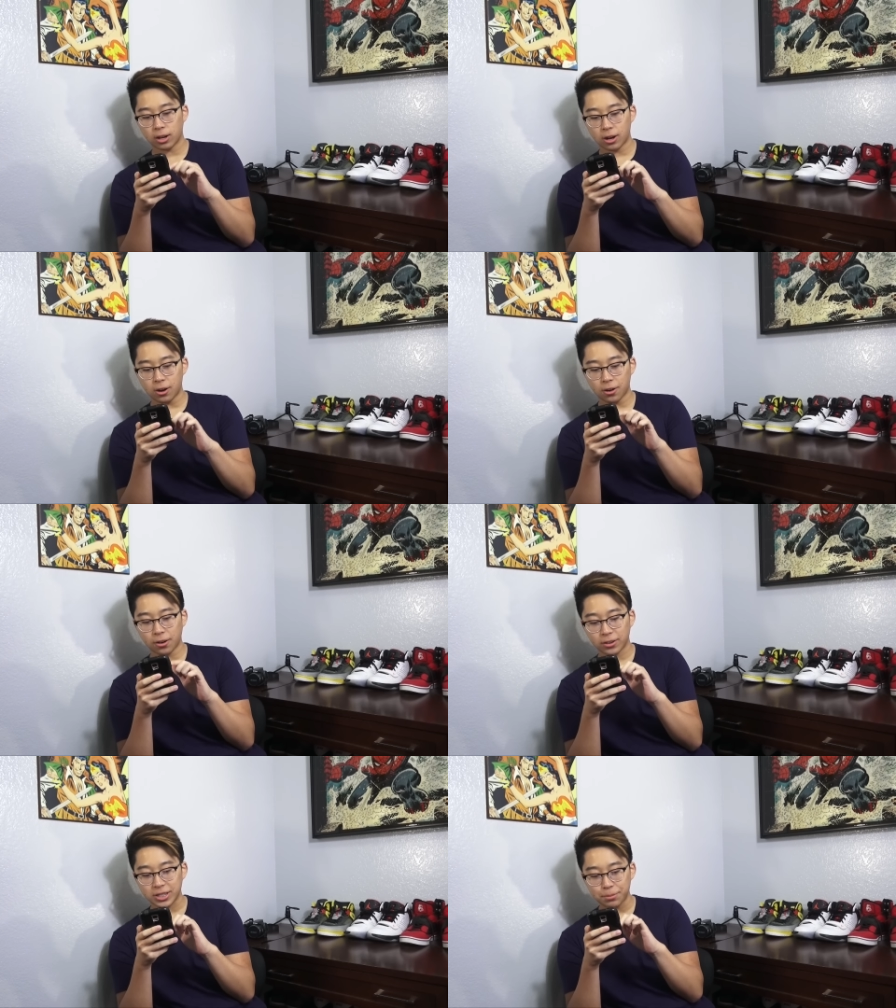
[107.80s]

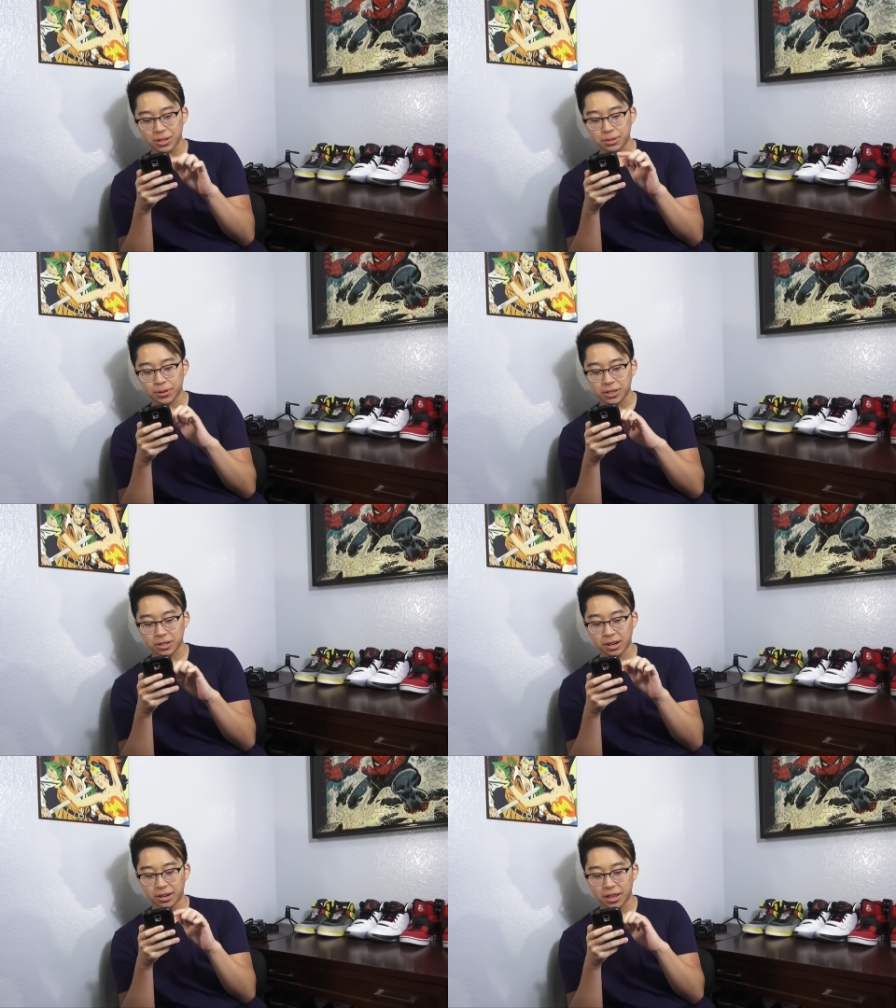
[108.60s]
Oh, some of these
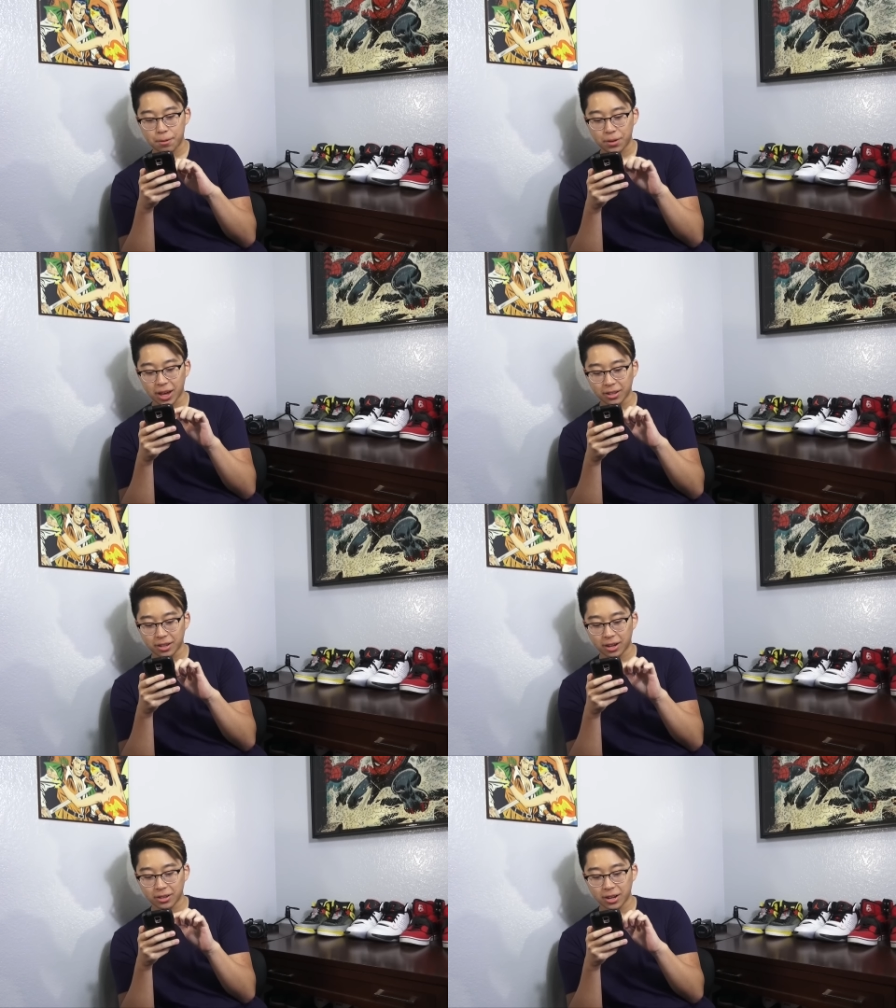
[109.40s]
pictures aren't that bad
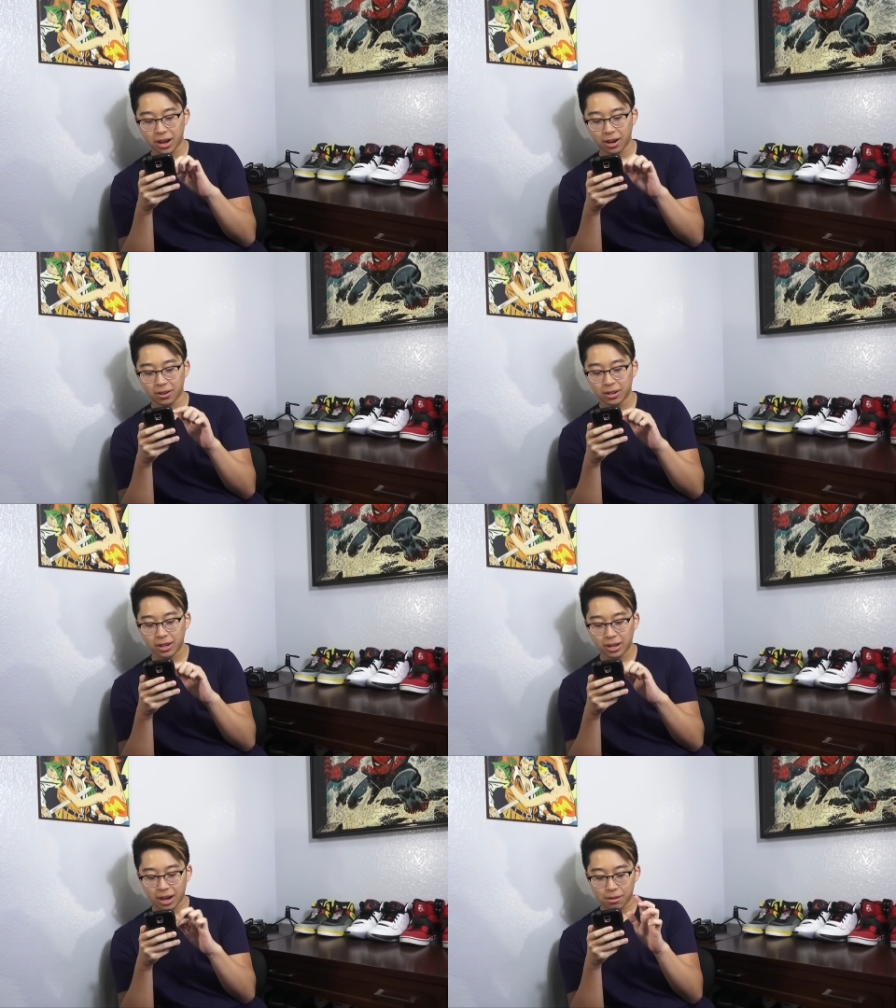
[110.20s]
though, you know.
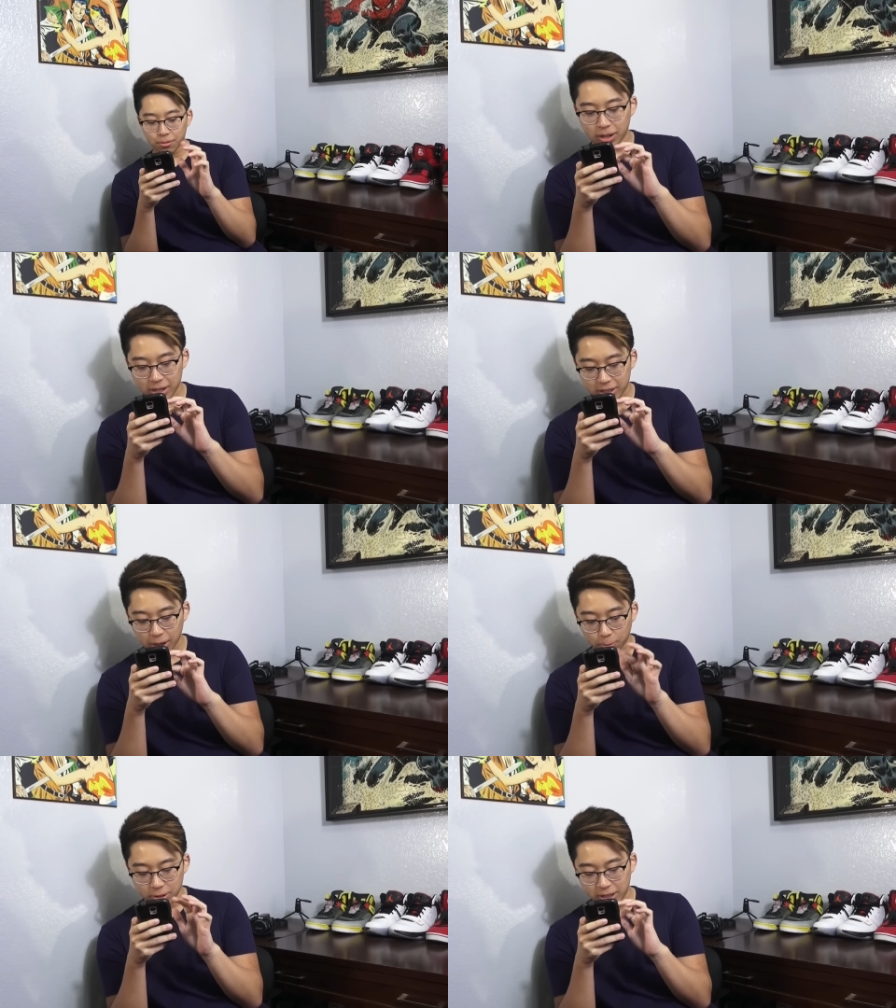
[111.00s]
I'm gonna
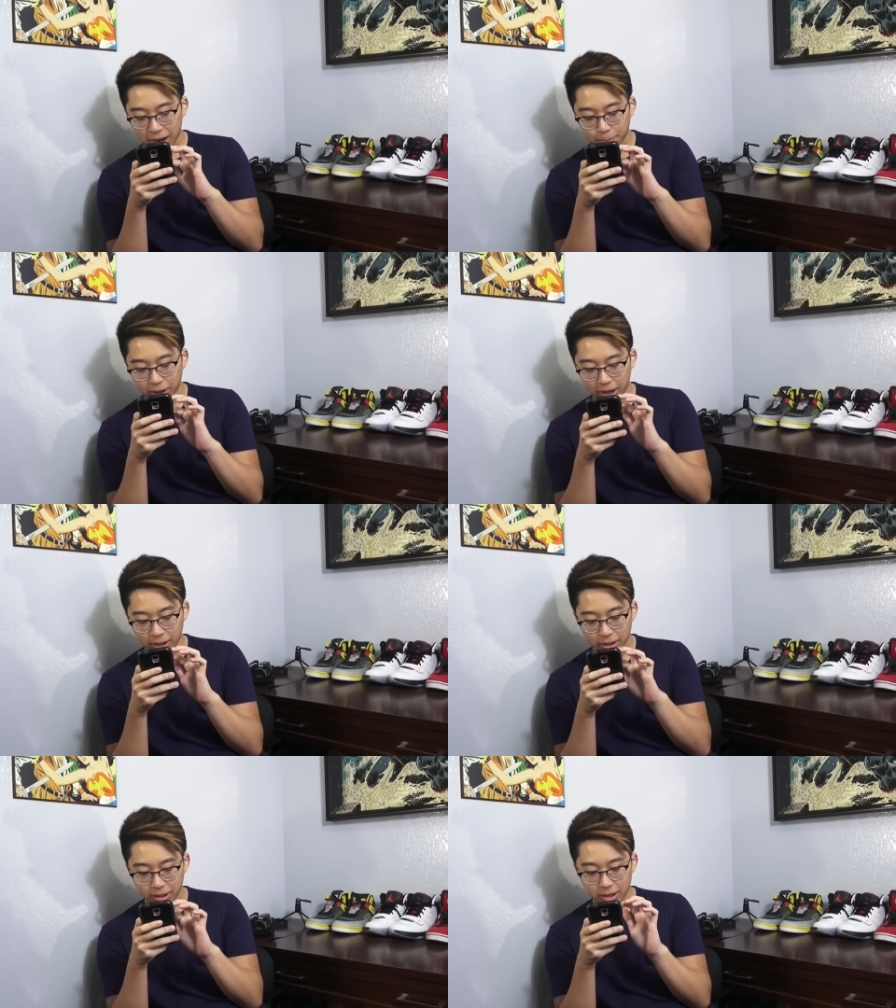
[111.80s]
double tap
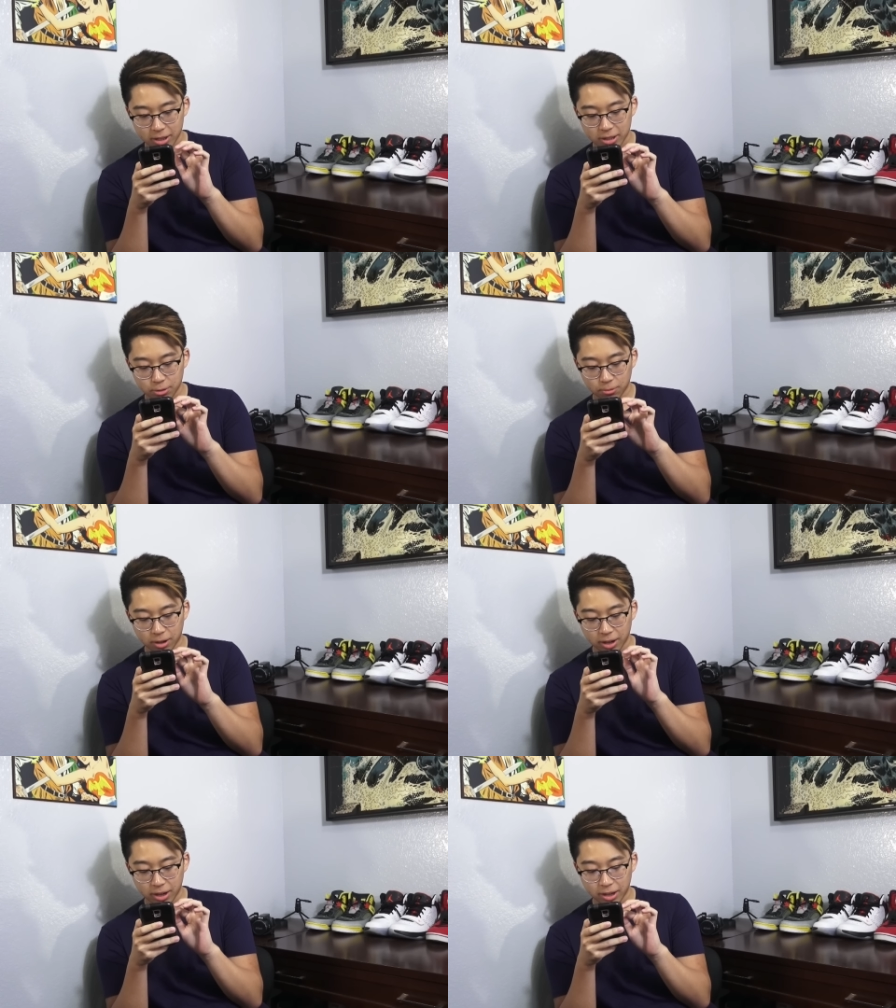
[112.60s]
like this
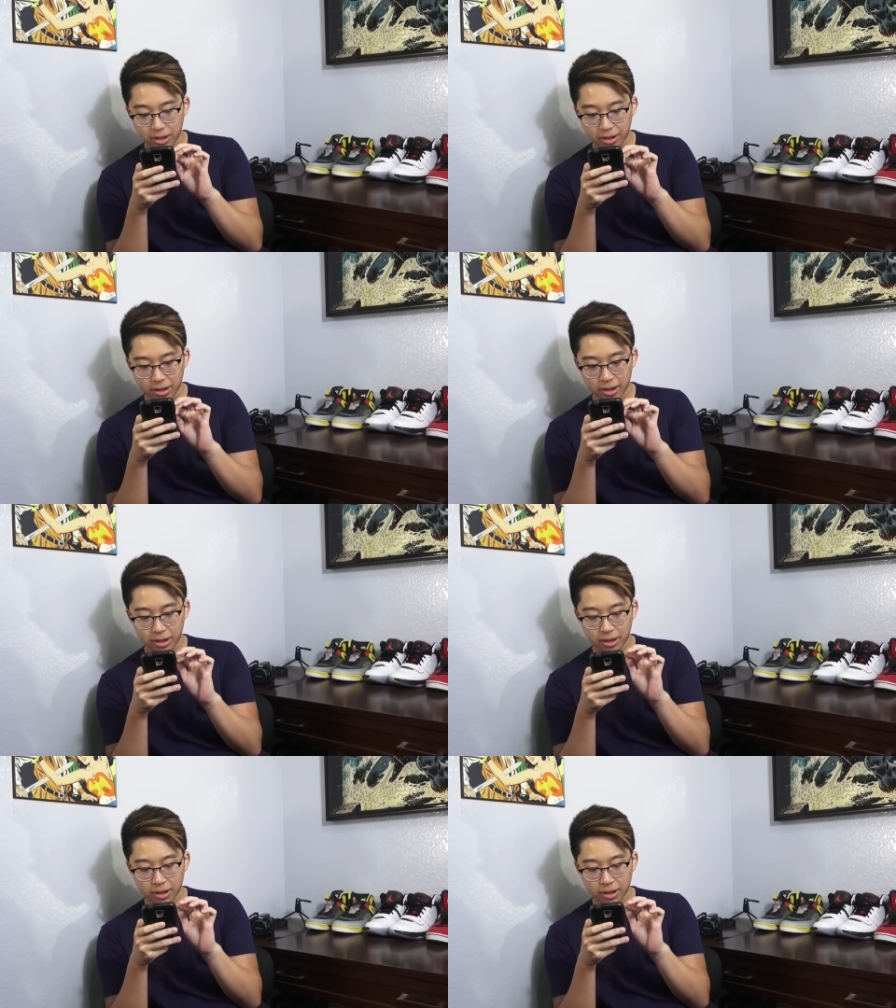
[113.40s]
one.